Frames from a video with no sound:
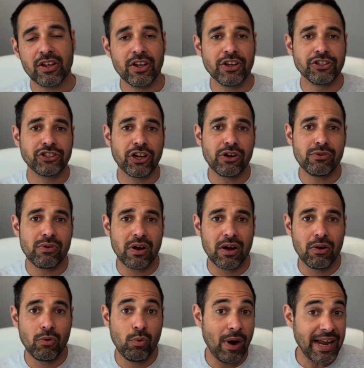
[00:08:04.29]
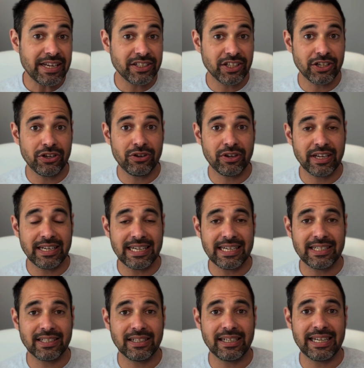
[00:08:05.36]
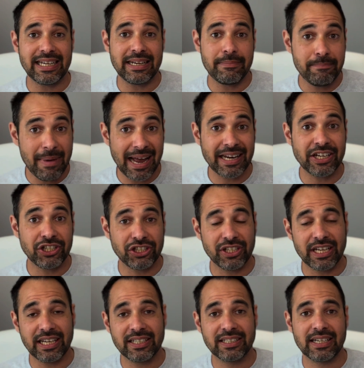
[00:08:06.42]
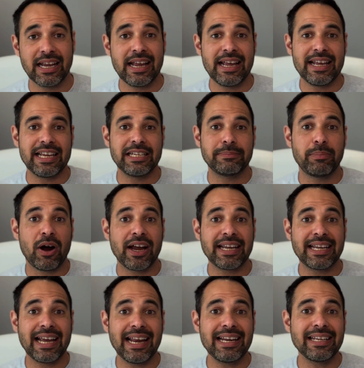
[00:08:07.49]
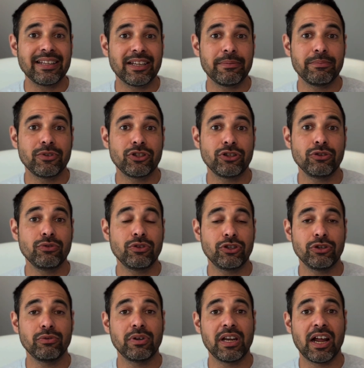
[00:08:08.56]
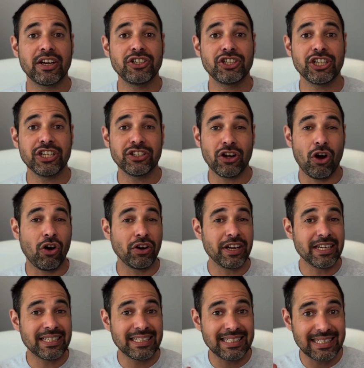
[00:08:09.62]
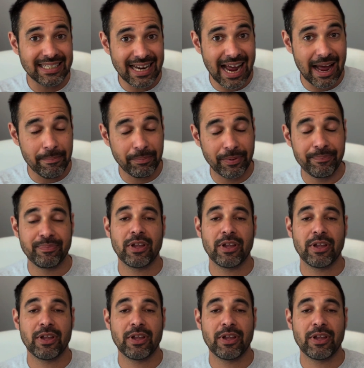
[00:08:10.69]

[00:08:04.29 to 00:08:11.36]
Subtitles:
So ways that you can easily manage this is by getting them to do lunges on a step